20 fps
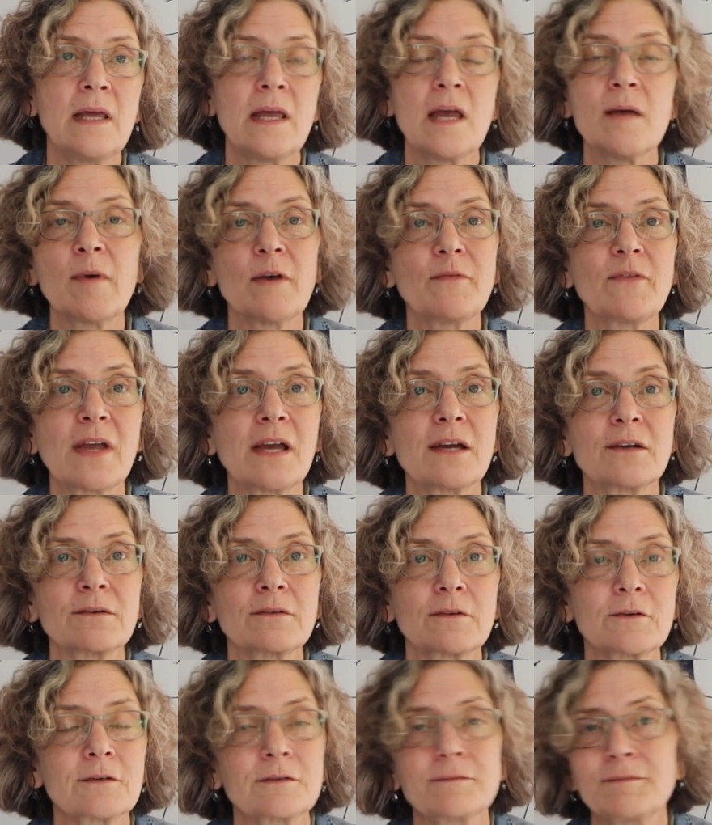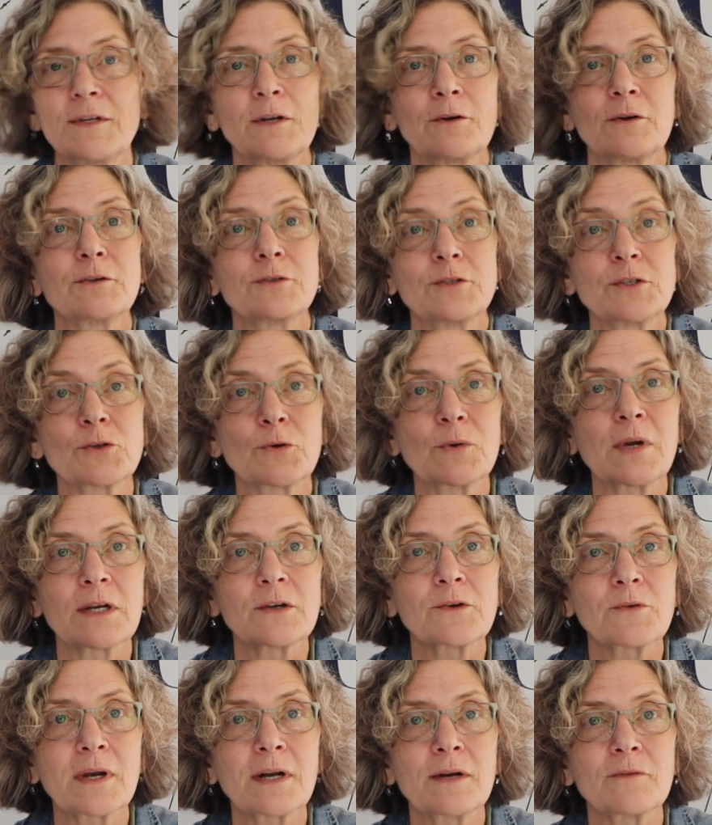MFA or, you know, degree in
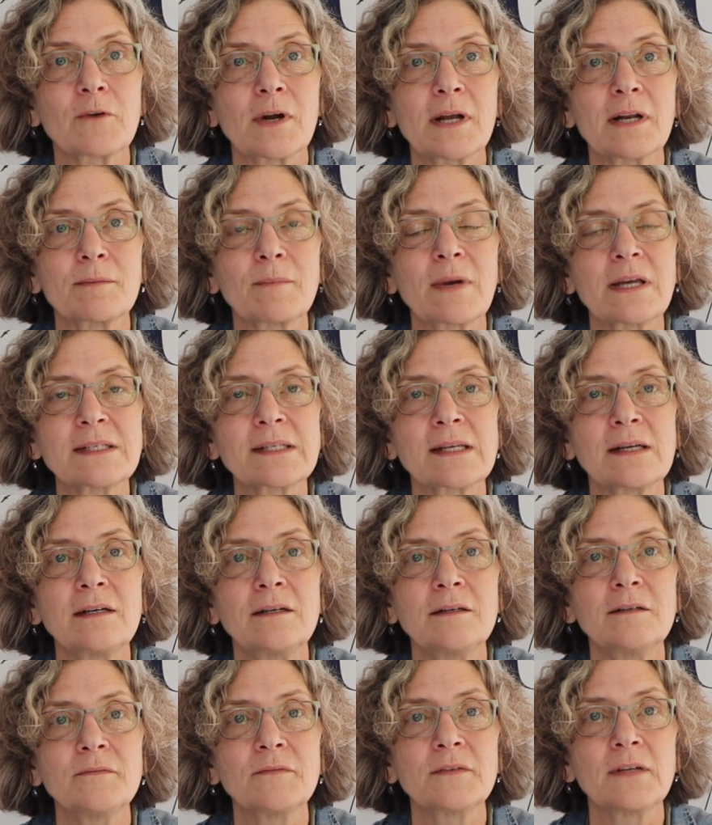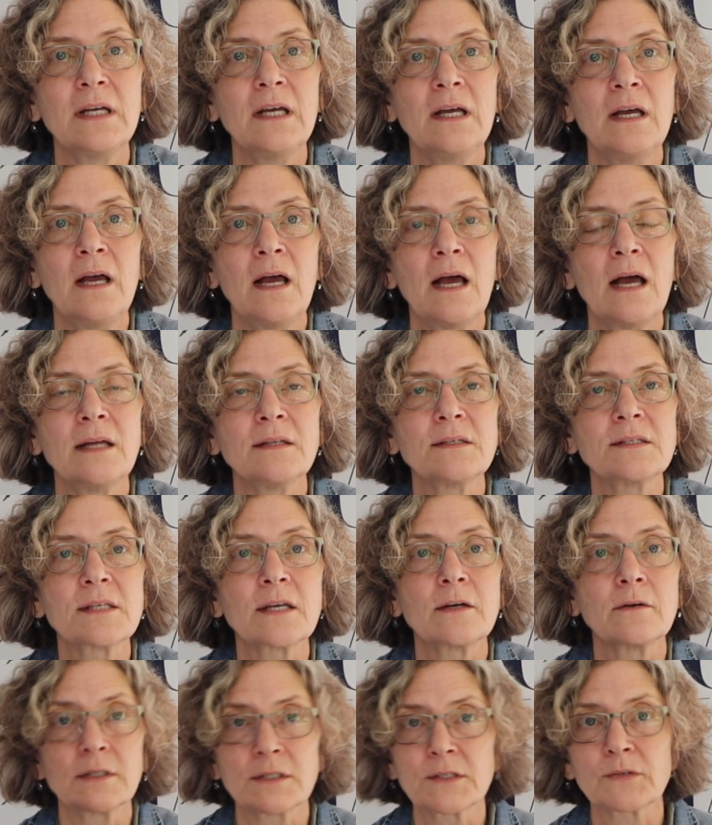creative writing myself, and
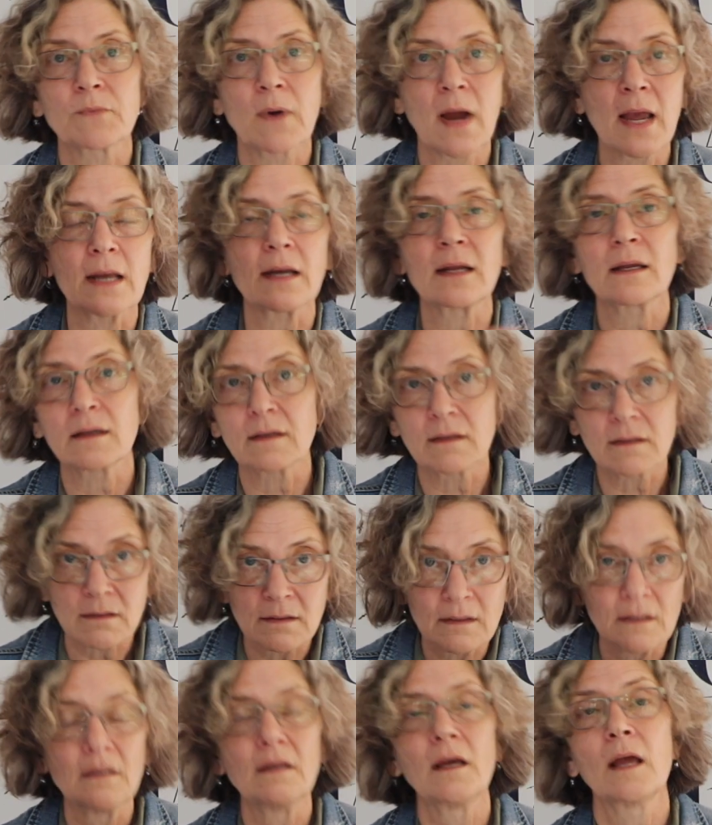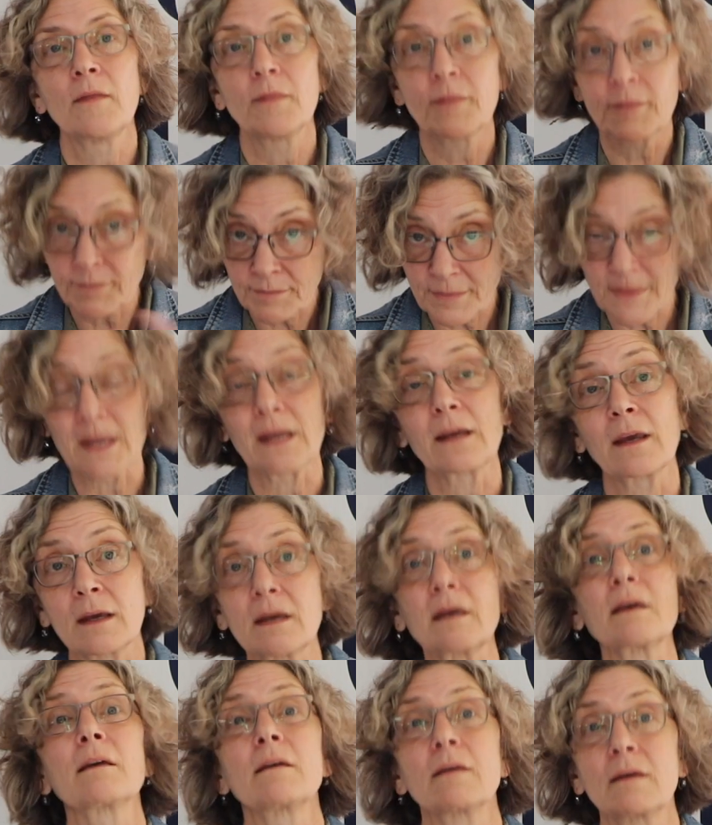so it's writing and
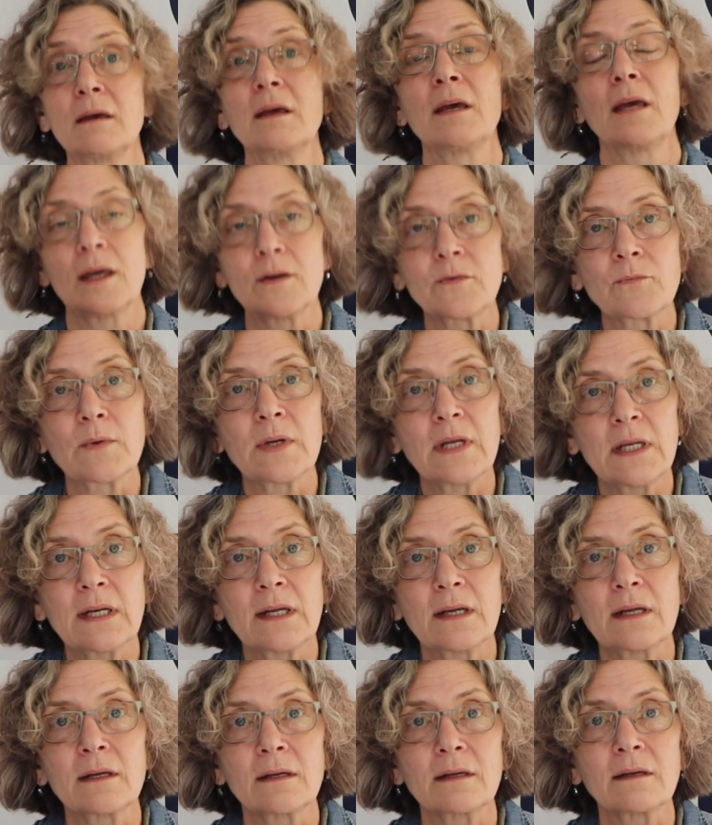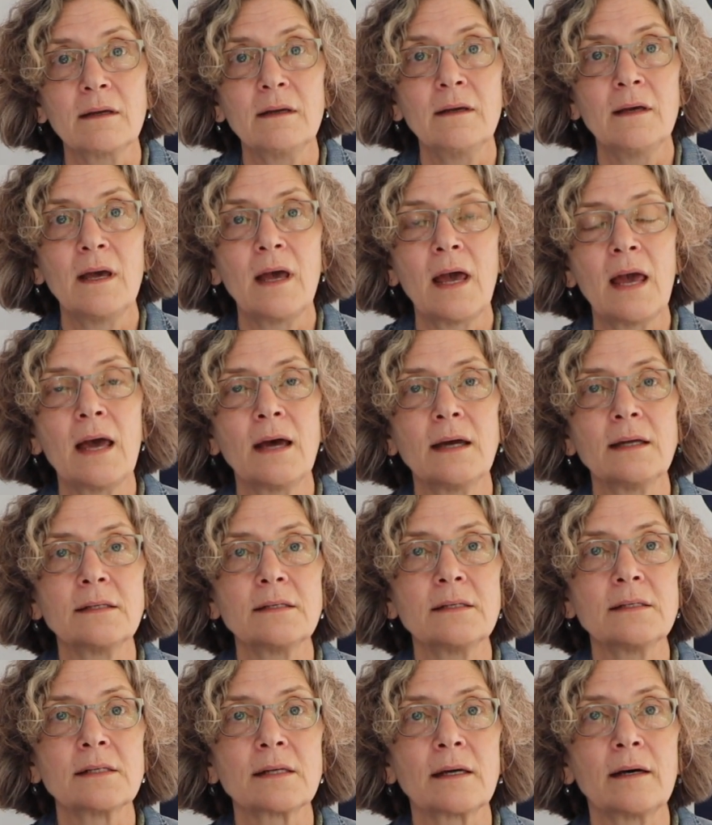thinking and reading
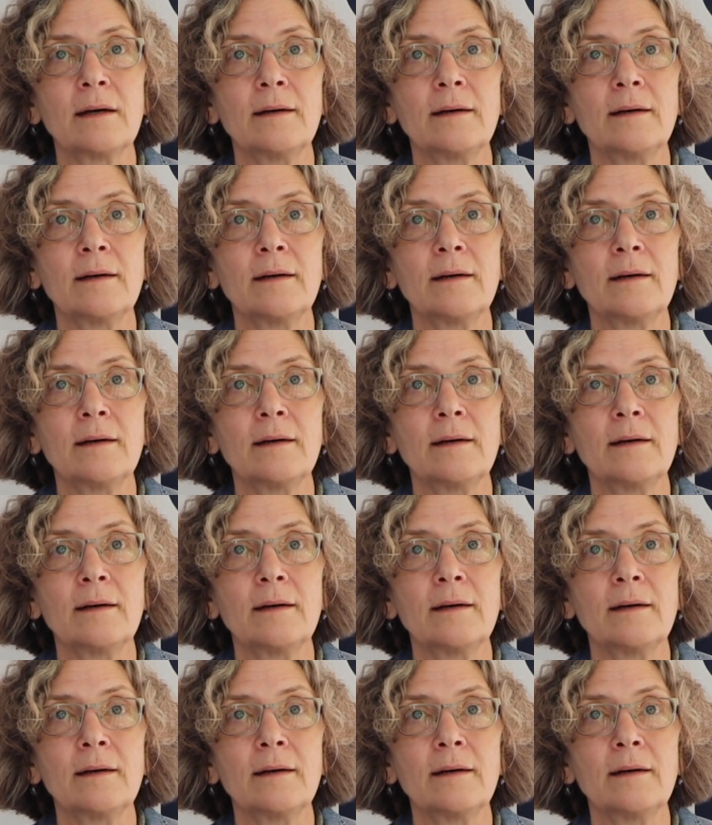and